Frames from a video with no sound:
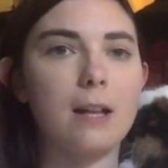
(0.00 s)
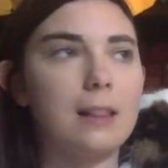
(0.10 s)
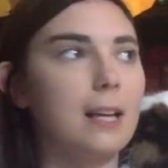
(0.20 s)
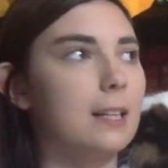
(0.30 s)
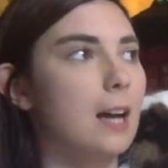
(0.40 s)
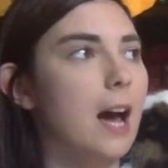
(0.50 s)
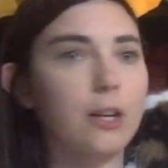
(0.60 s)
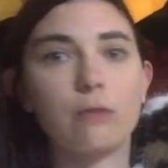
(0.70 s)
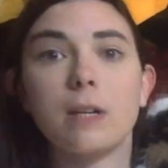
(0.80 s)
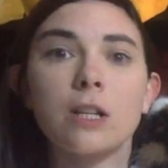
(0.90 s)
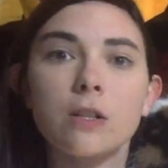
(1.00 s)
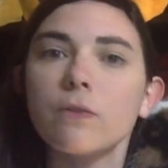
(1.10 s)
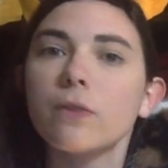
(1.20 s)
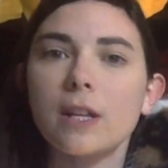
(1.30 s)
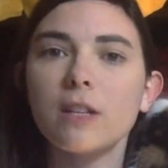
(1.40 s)
like adoration
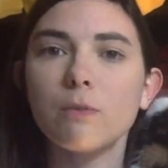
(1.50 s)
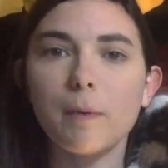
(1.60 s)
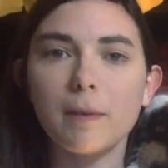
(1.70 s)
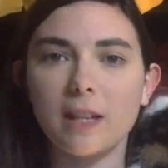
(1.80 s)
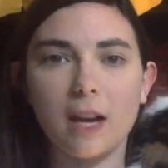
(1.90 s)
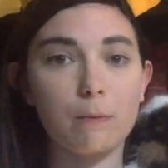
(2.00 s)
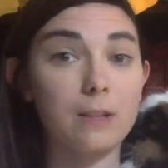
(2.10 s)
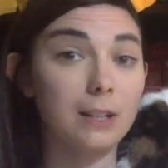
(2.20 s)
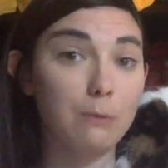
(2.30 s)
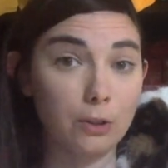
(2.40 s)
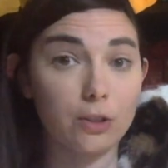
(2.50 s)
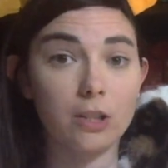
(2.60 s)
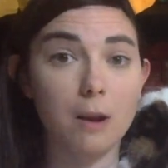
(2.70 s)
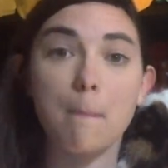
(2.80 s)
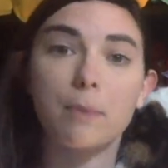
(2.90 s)
for this woman that I really wanted
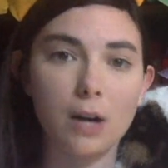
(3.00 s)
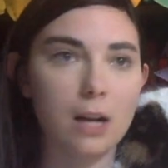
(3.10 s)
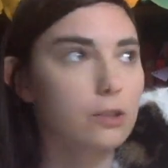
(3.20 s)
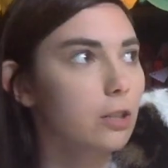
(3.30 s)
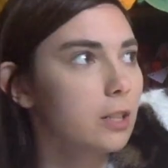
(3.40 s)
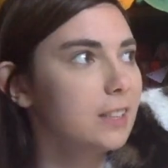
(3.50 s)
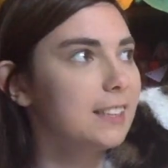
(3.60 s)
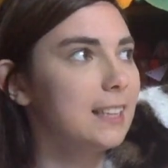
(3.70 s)
to impress her,